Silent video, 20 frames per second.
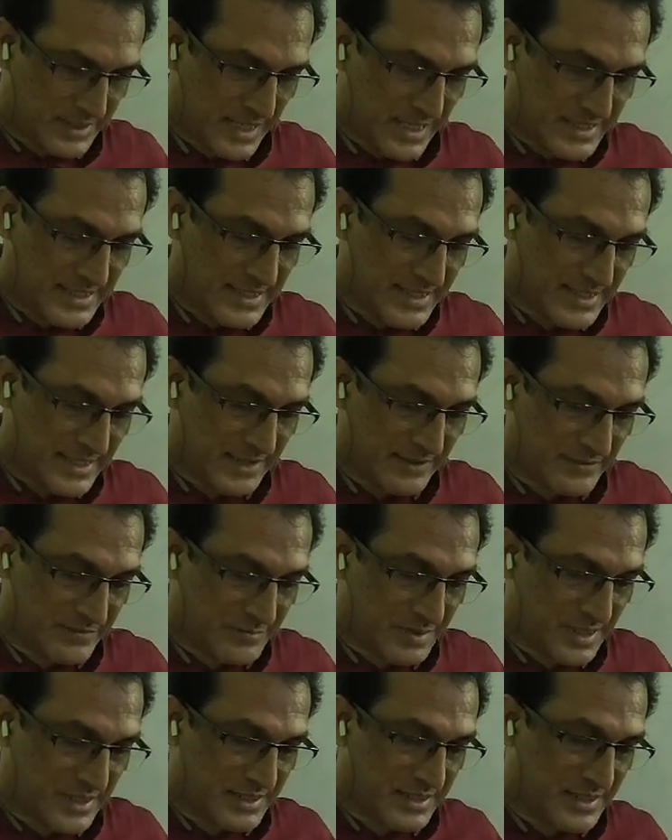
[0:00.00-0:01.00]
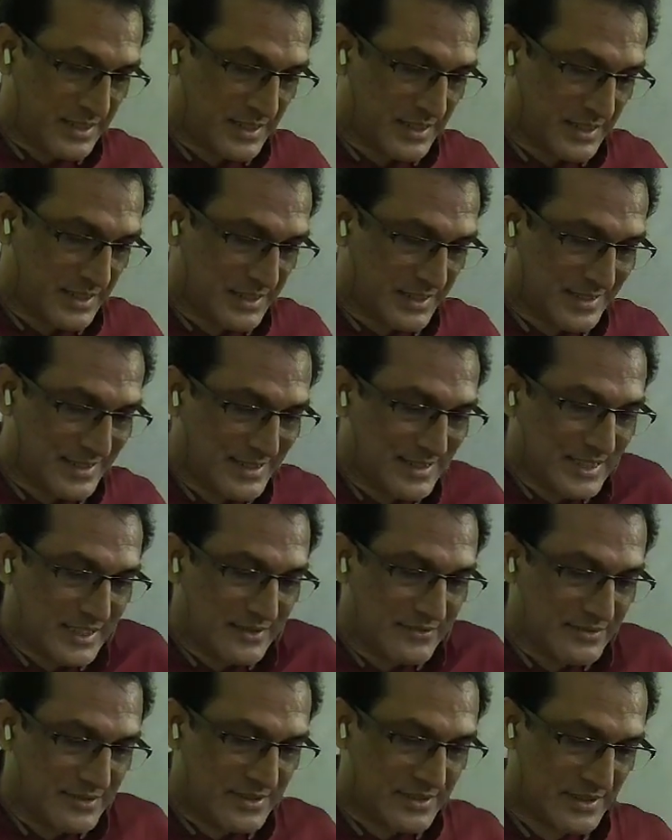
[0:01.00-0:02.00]
transitive, but it
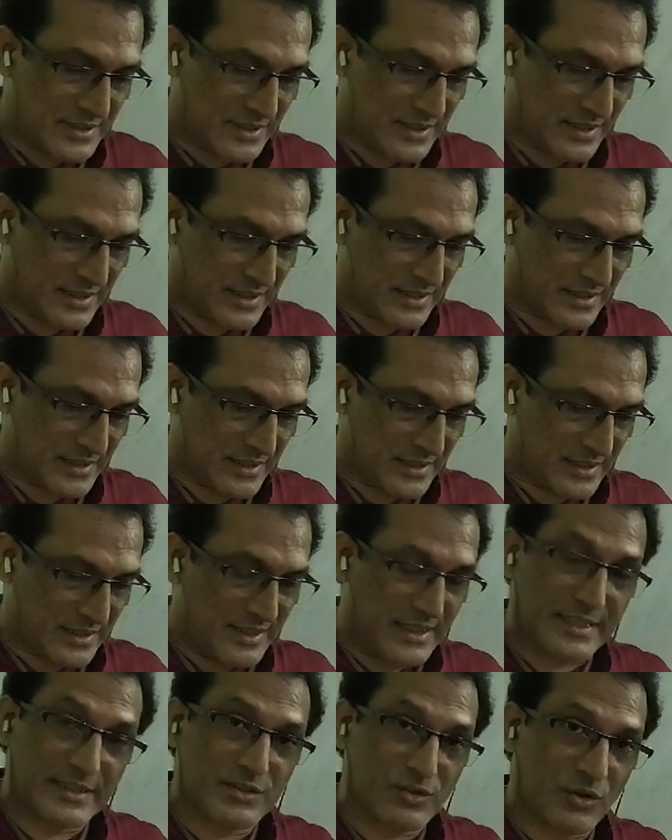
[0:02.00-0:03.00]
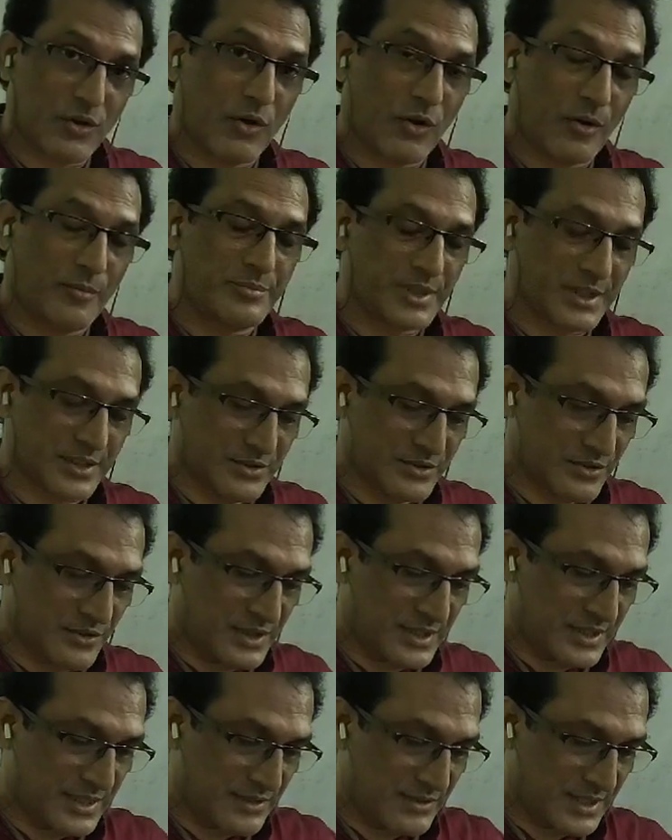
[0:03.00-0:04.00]
gives, there is no object, so
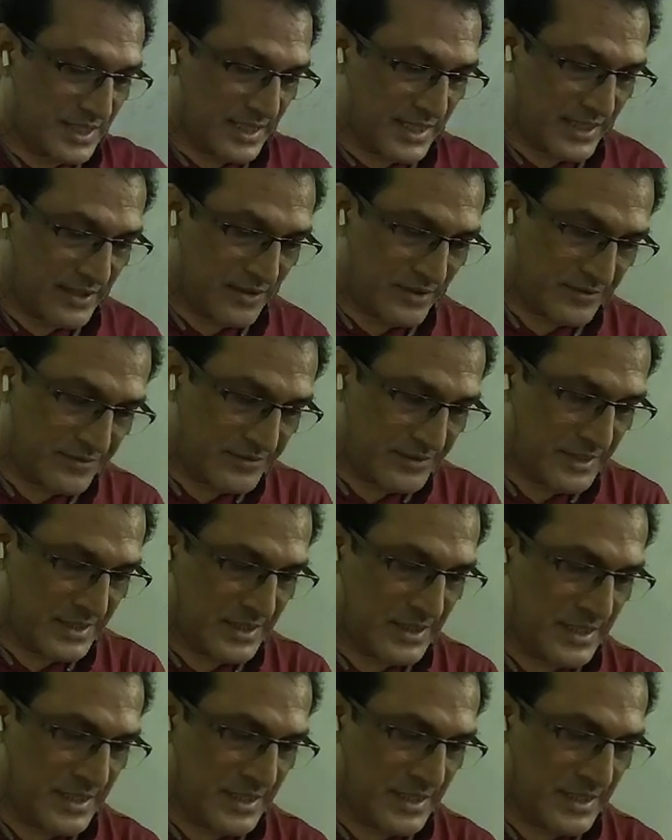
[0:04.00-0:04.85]
it gives a kind of